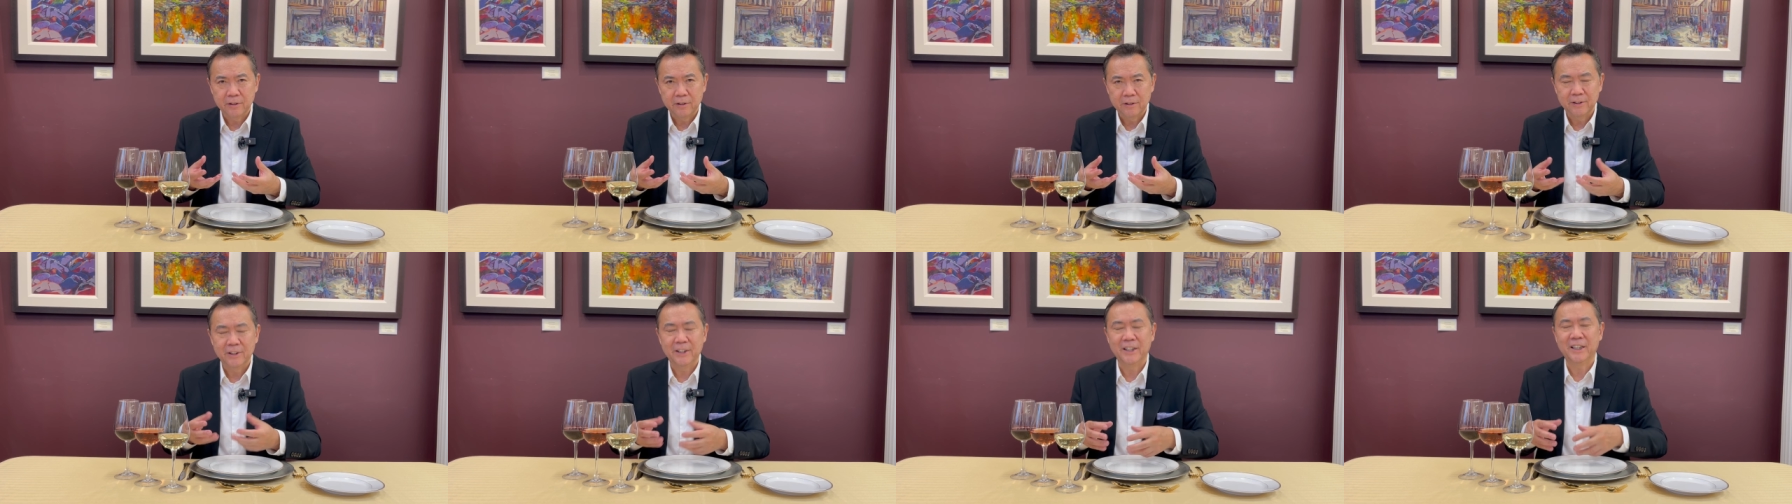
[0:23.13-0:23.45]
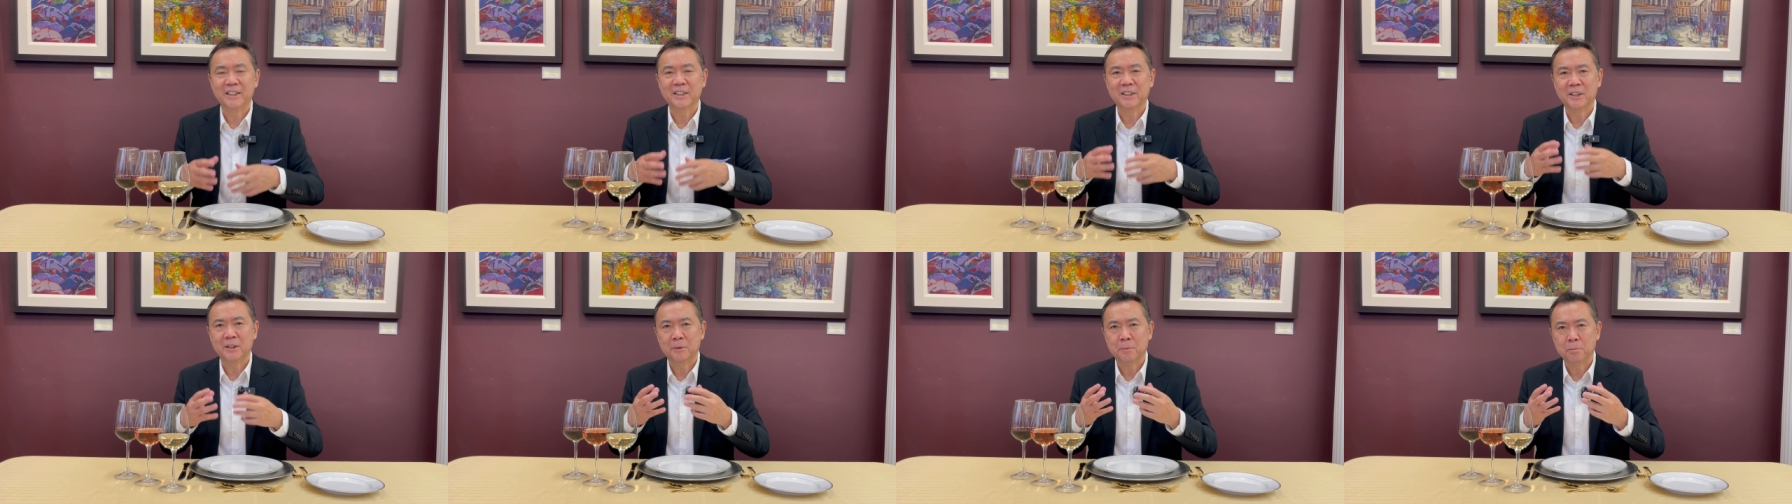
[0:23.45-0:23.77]
the
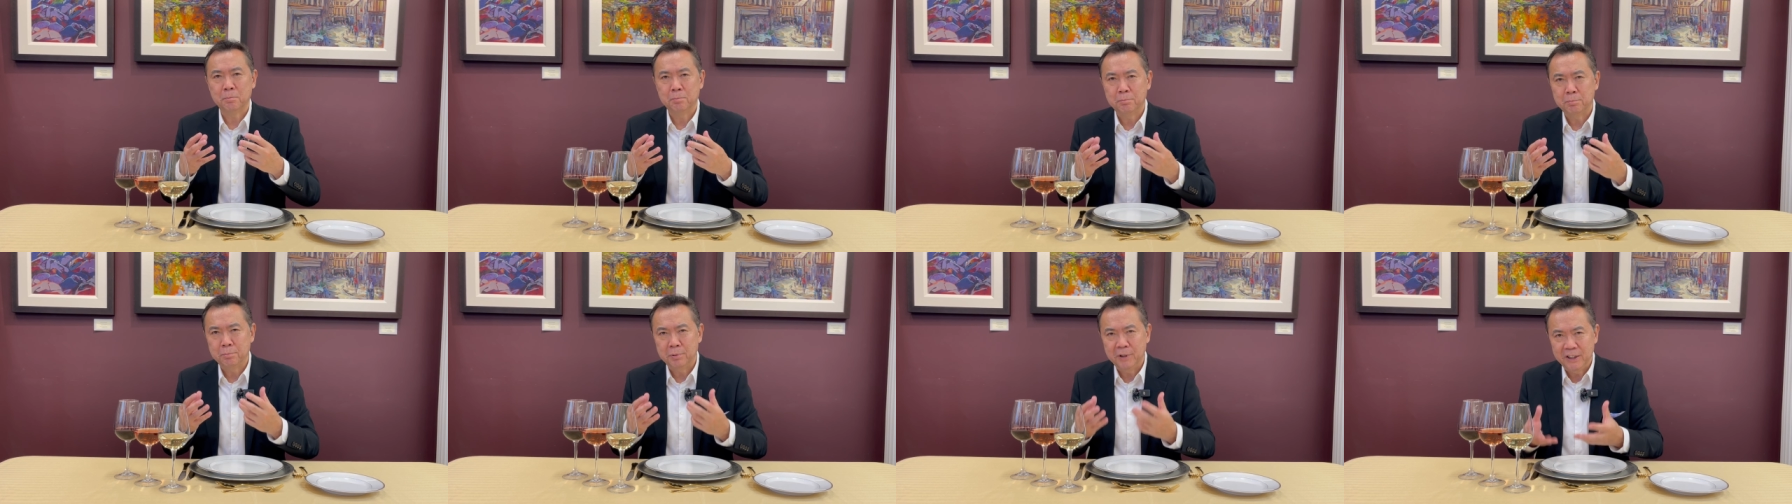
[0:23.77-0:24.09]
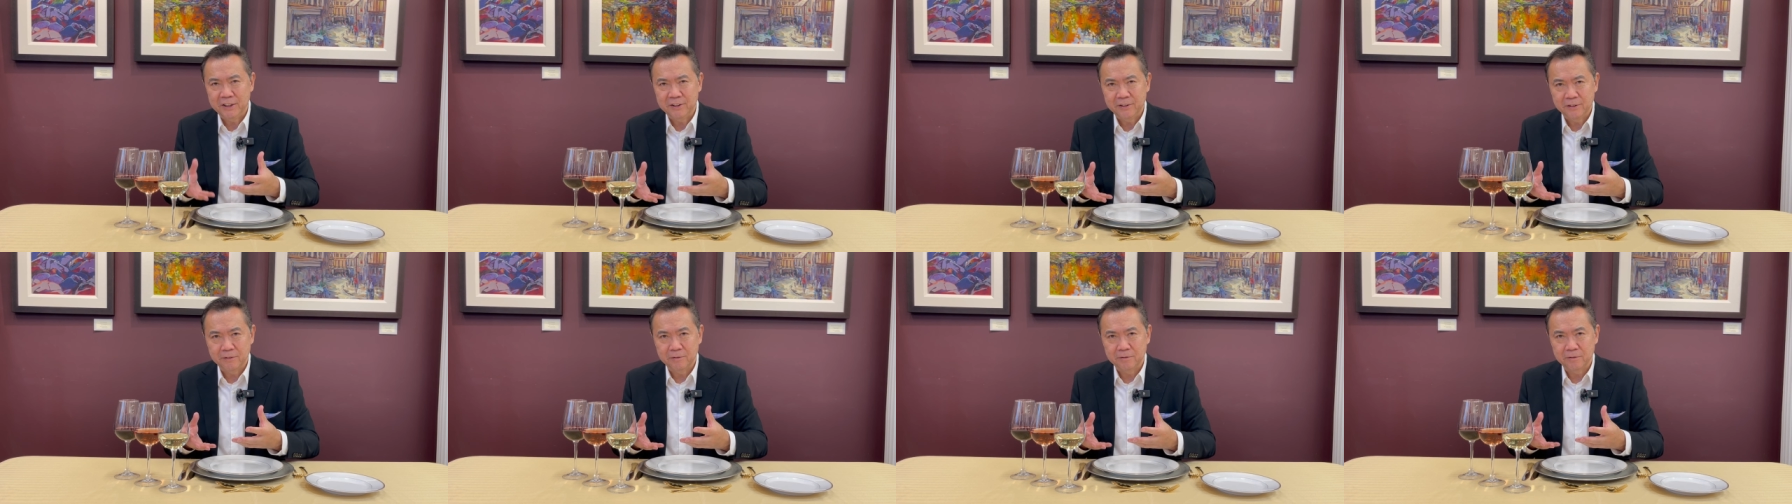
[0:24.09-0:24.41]

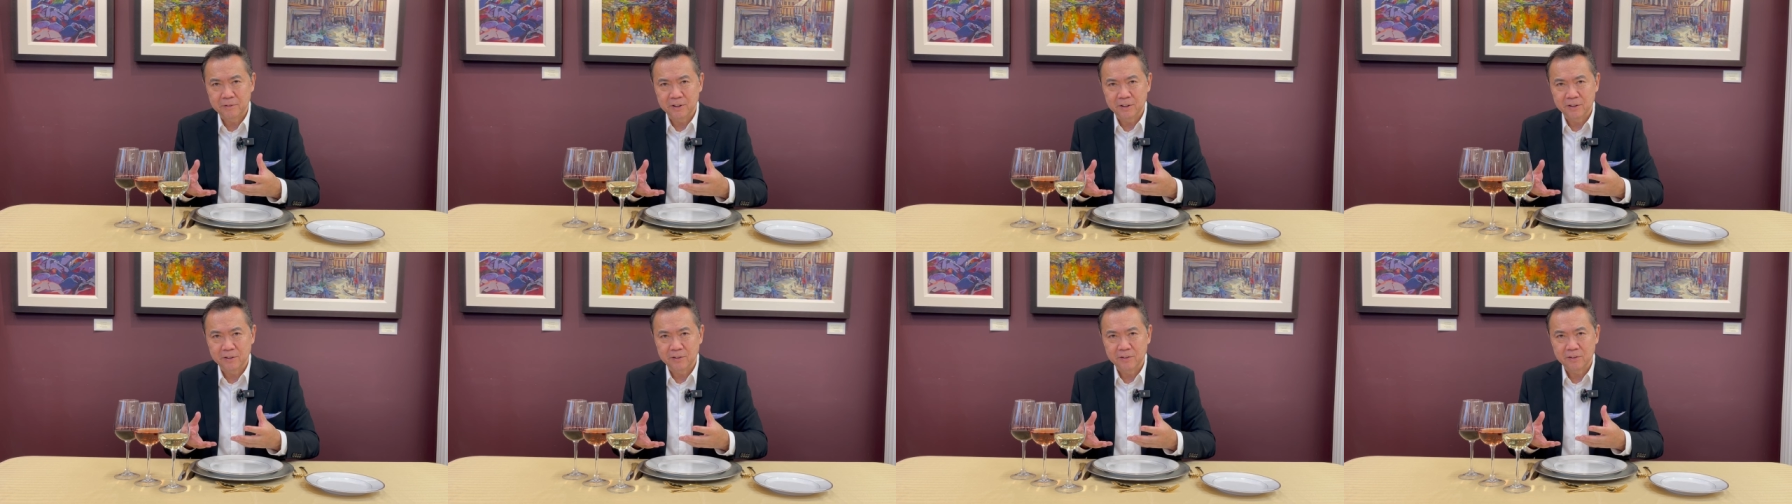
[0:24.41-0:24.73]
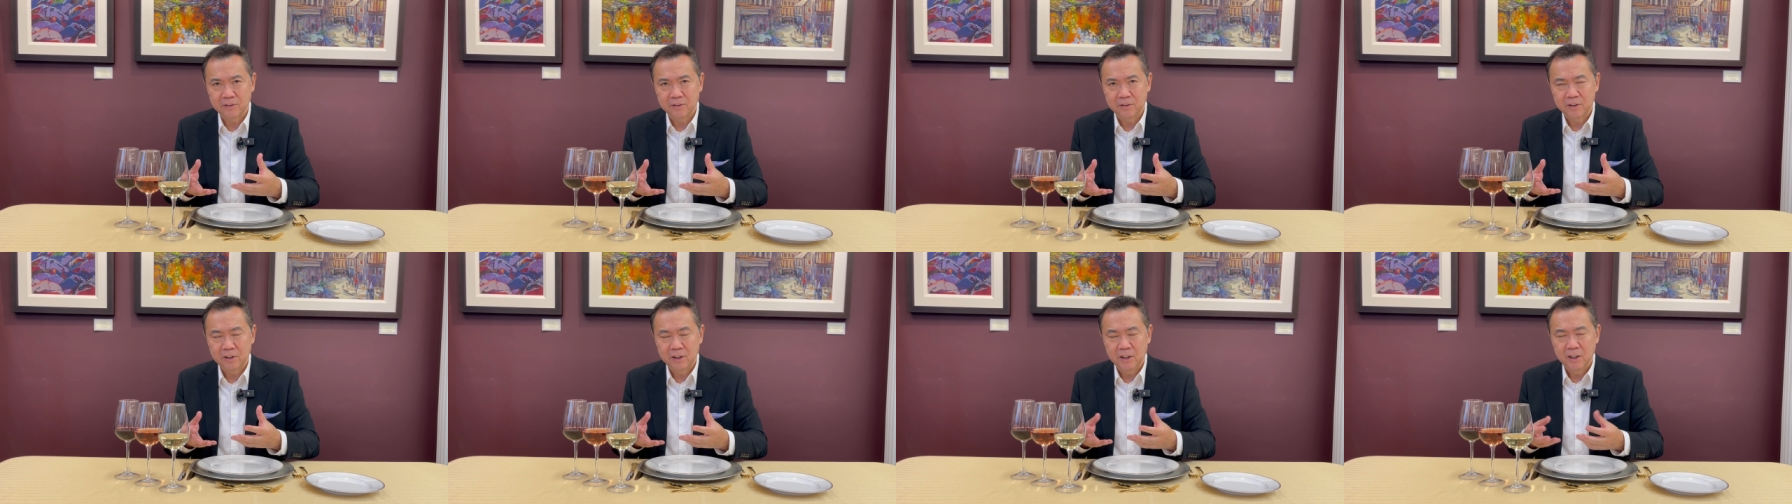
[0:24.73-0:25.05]
expressiveness,